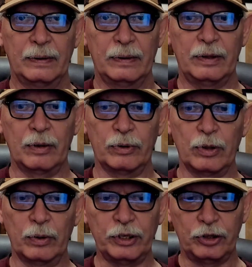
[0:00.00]
There was
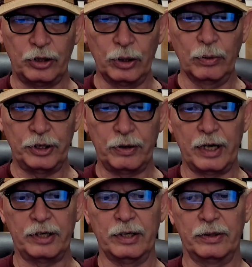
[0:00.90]
only 2
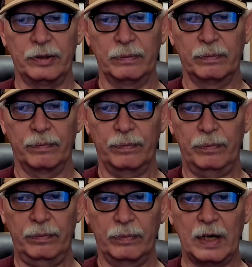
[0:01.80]
restrictions
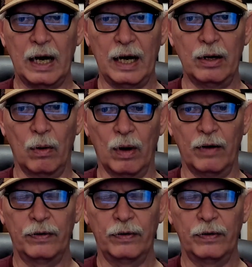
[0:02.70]
that I know of